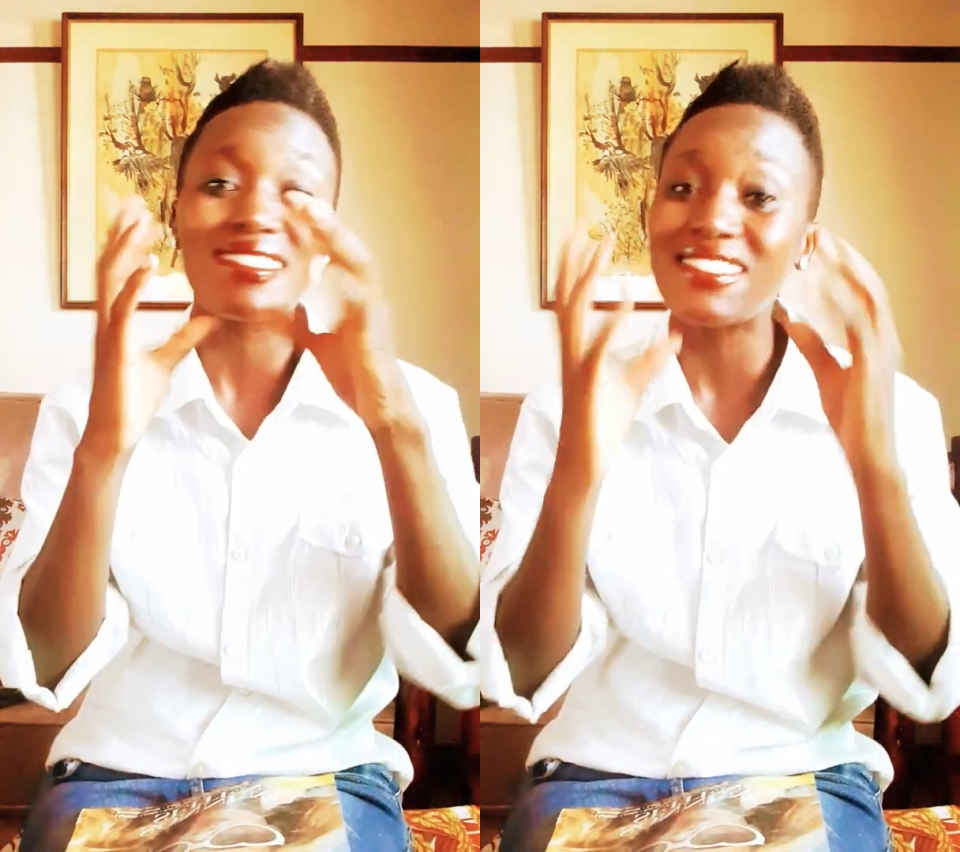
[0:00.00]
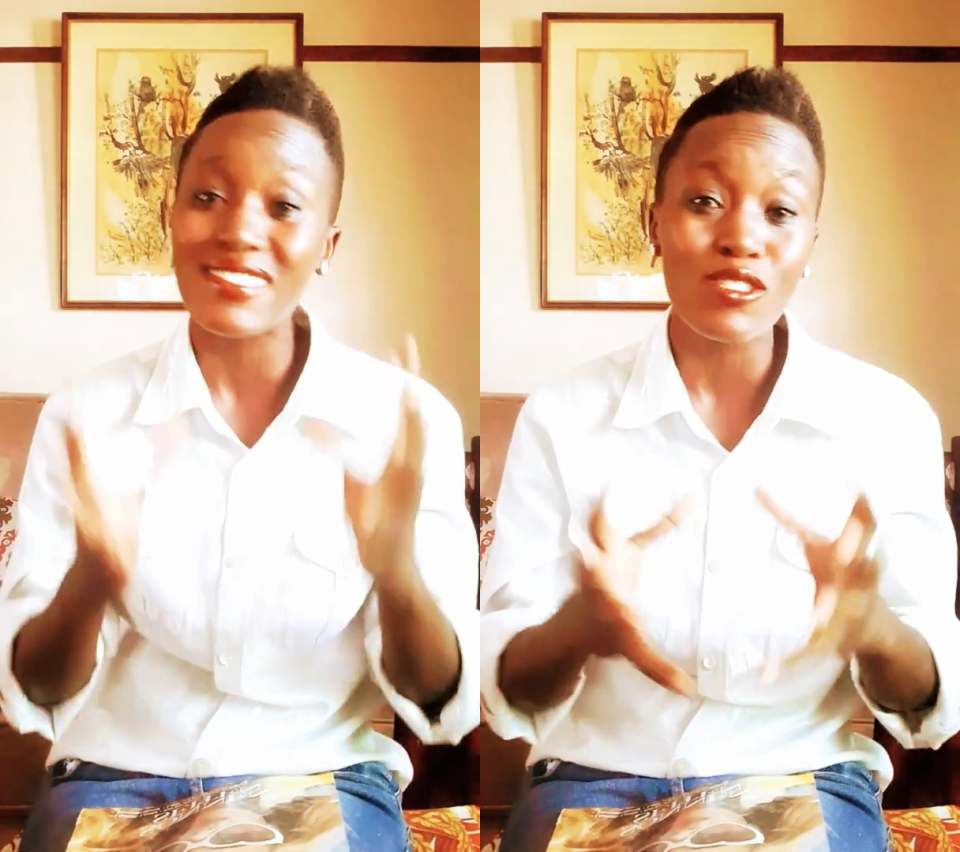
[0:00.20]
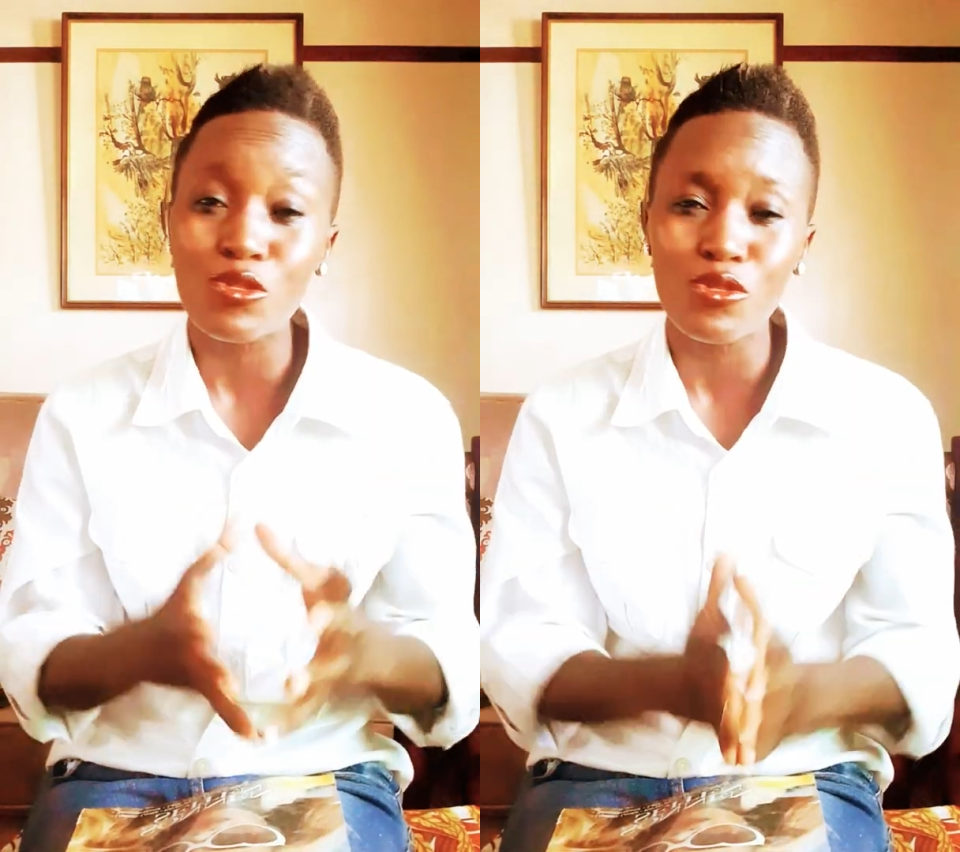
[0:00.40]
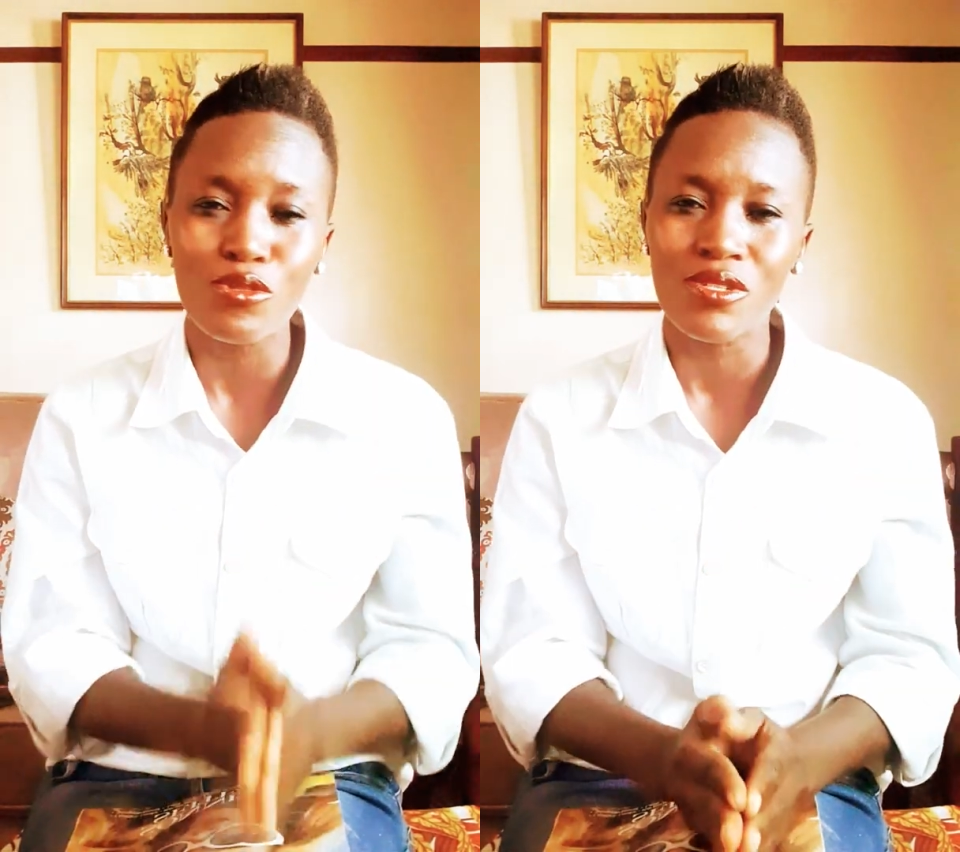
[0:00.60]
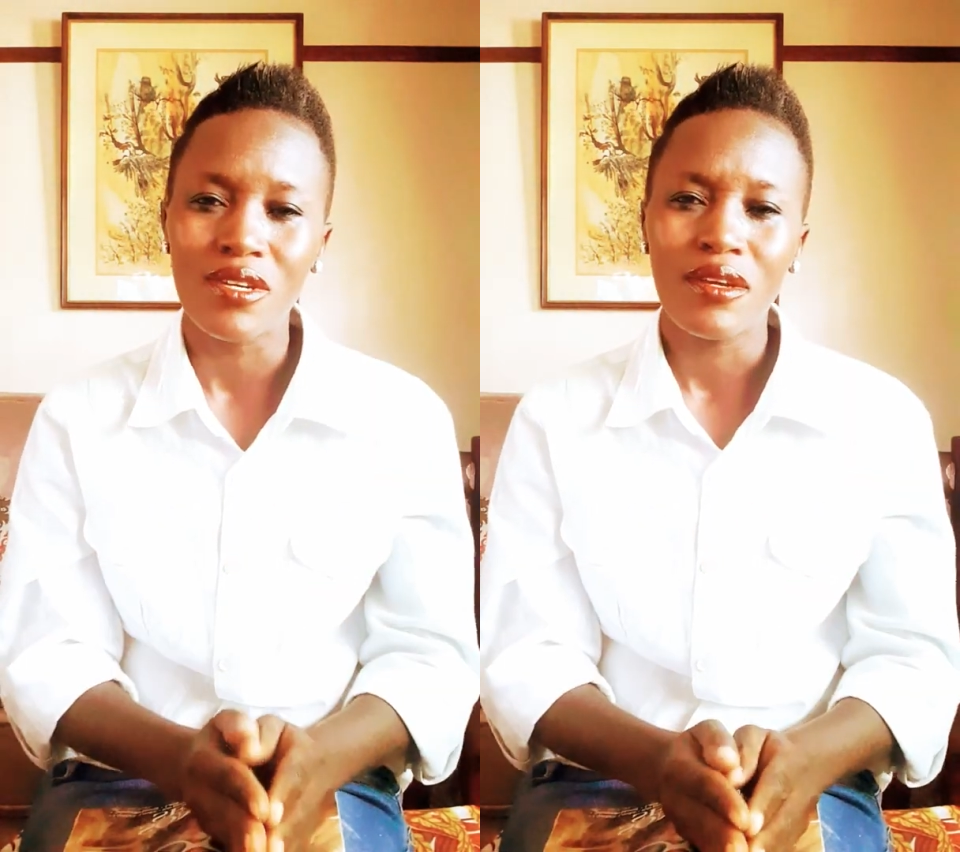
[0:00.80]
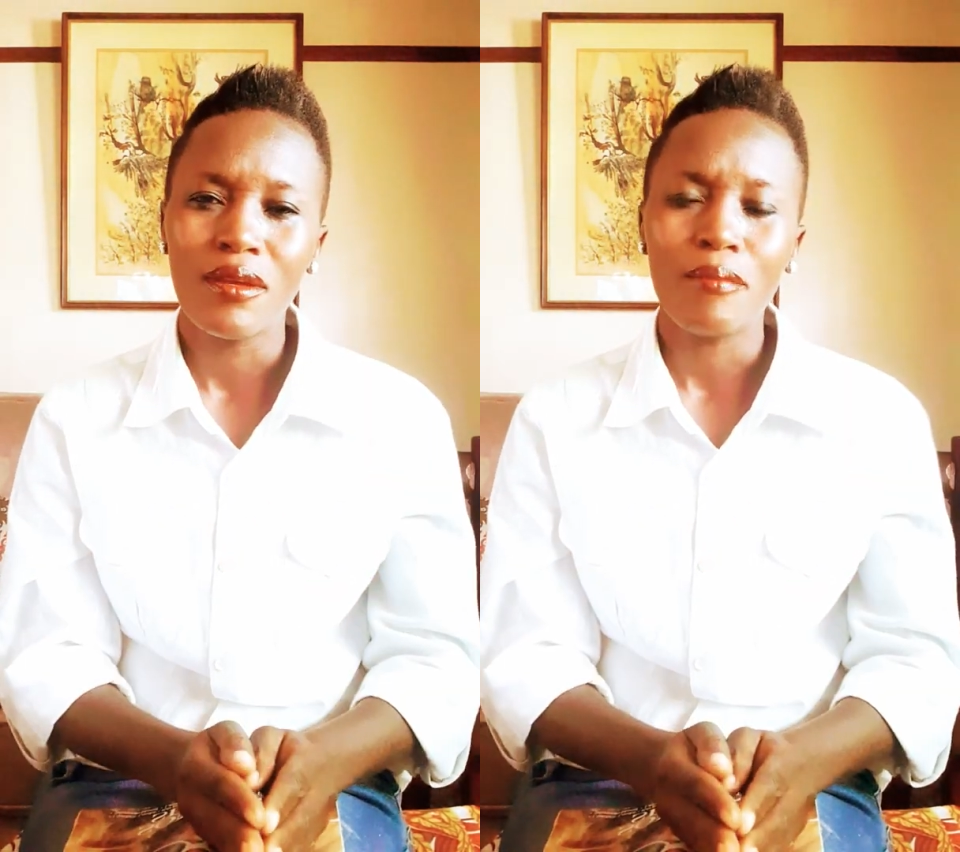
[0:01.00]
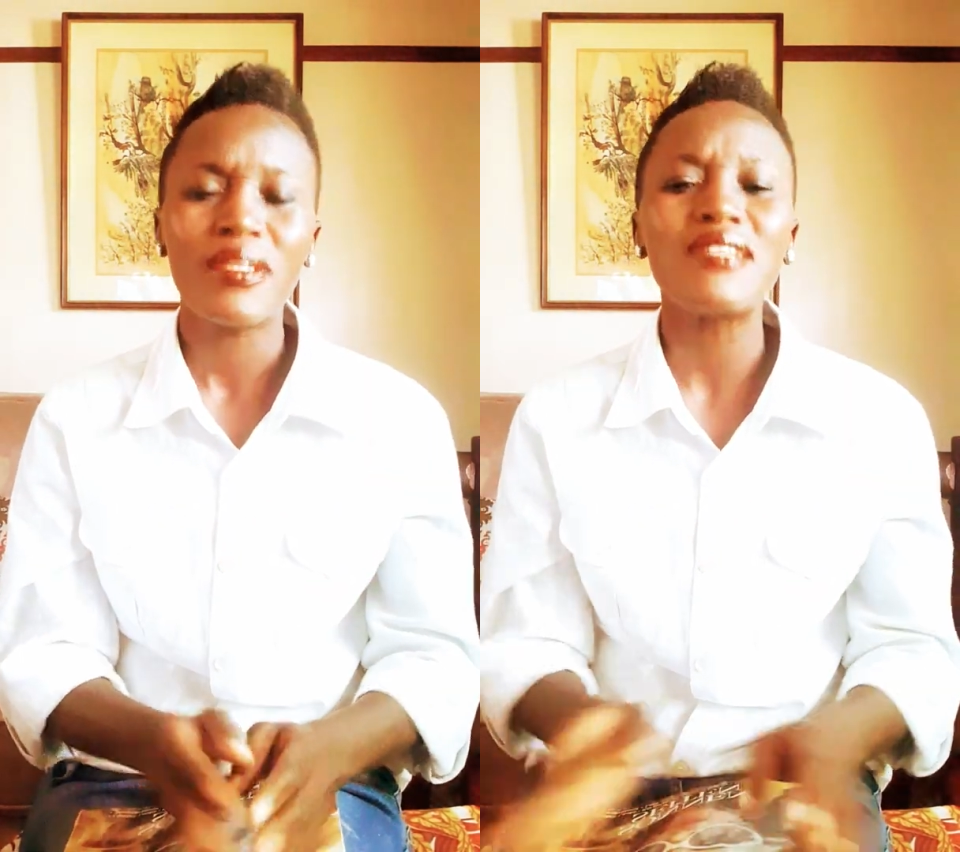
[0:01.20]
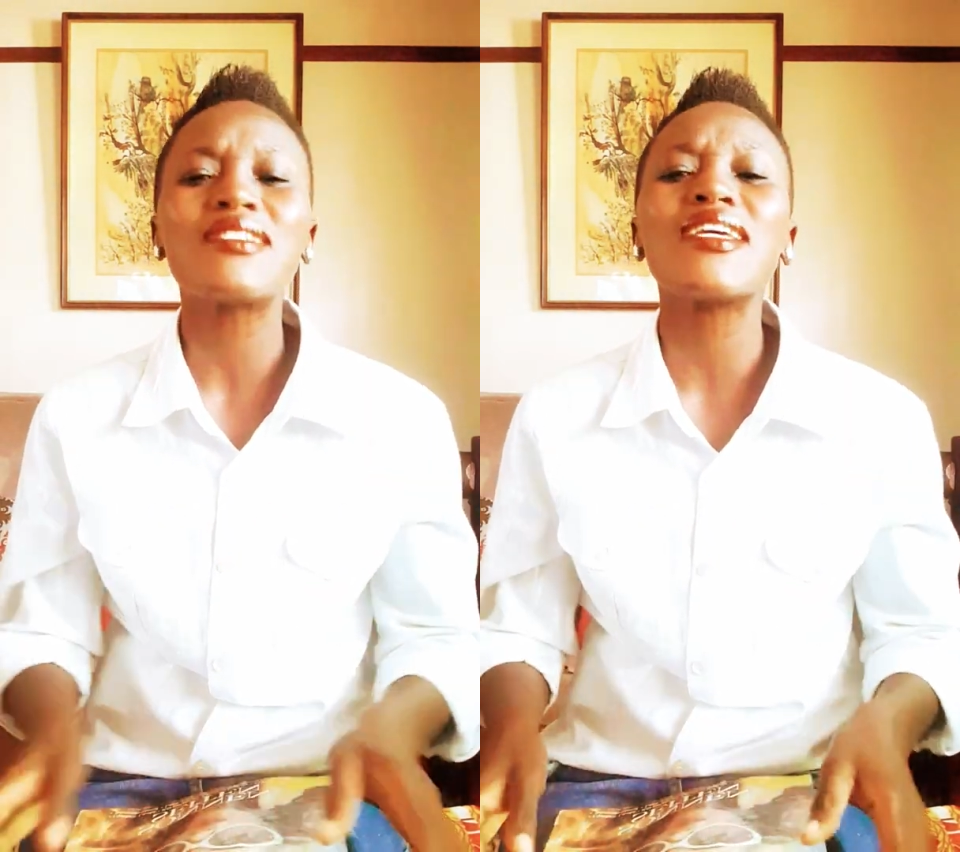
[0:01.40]
this to you,
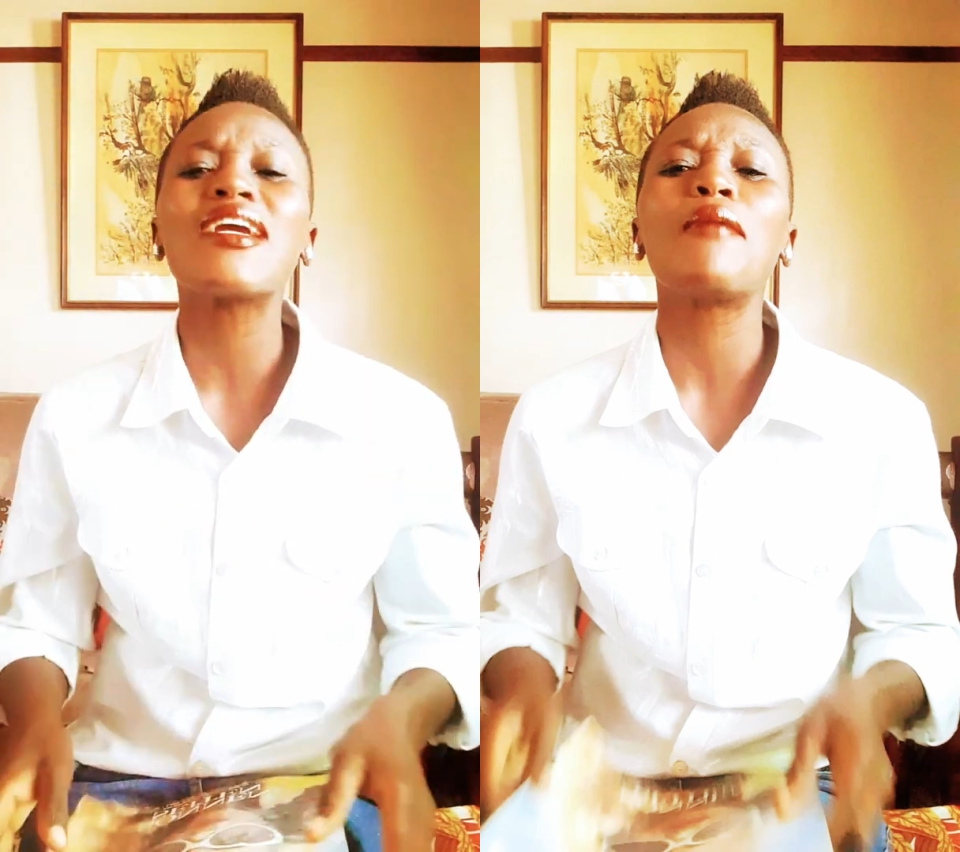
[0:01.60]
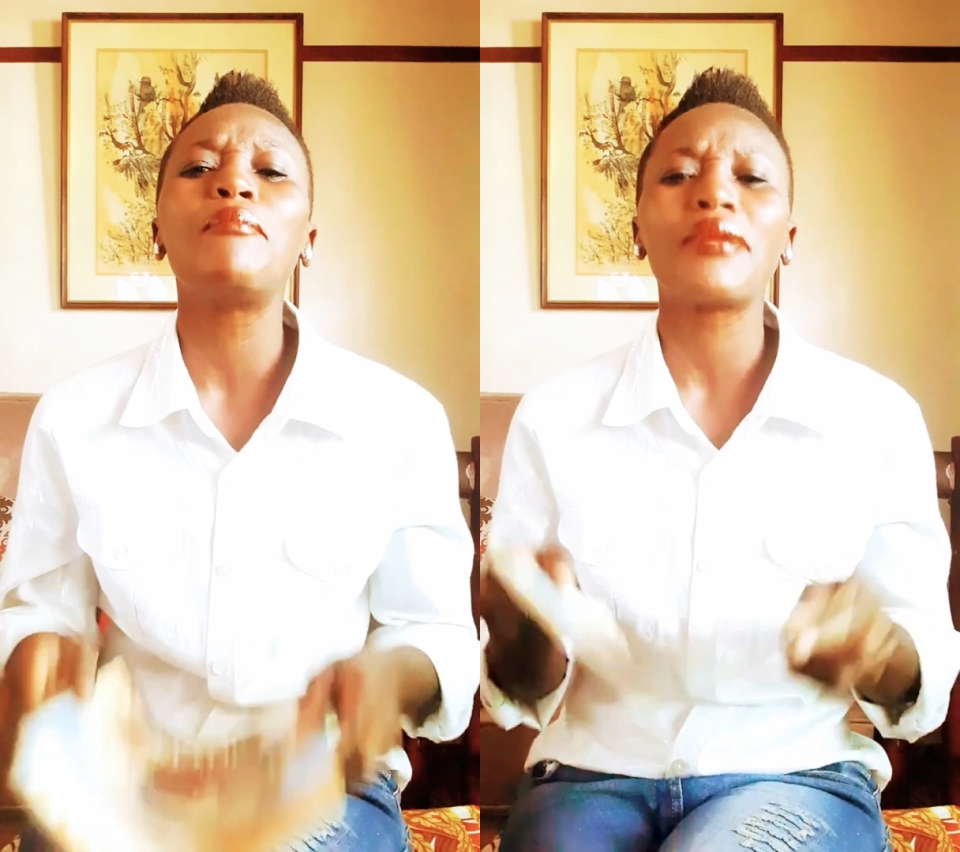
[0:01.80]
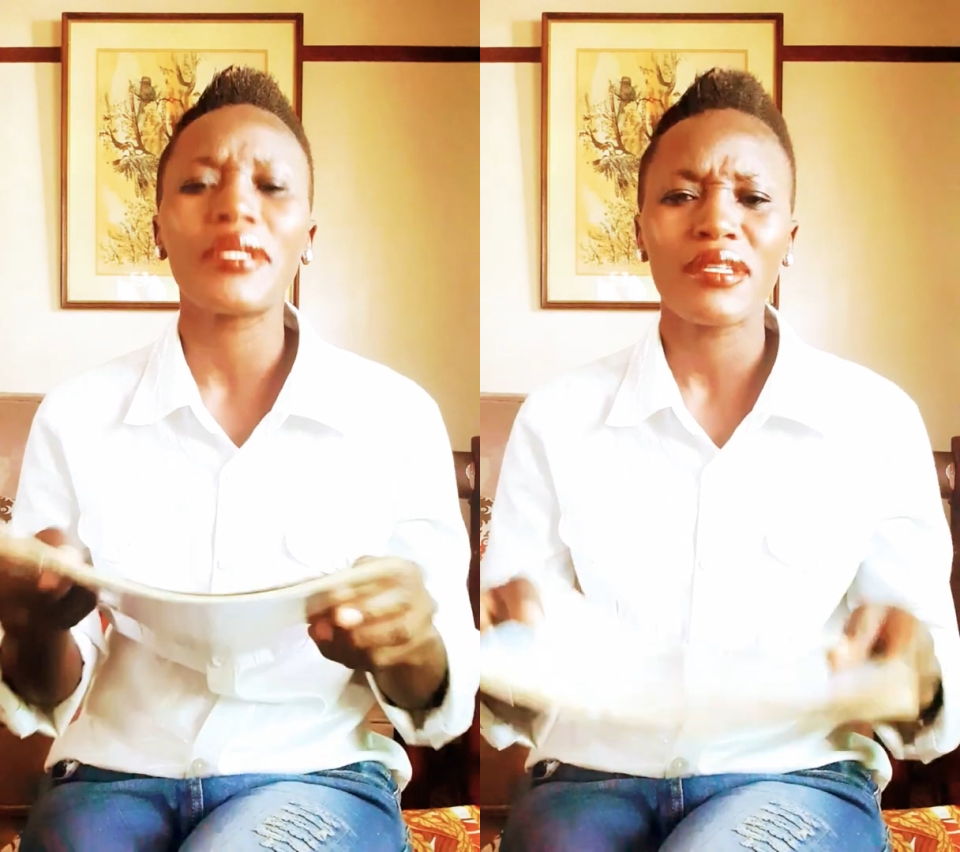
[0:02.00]
please take a break.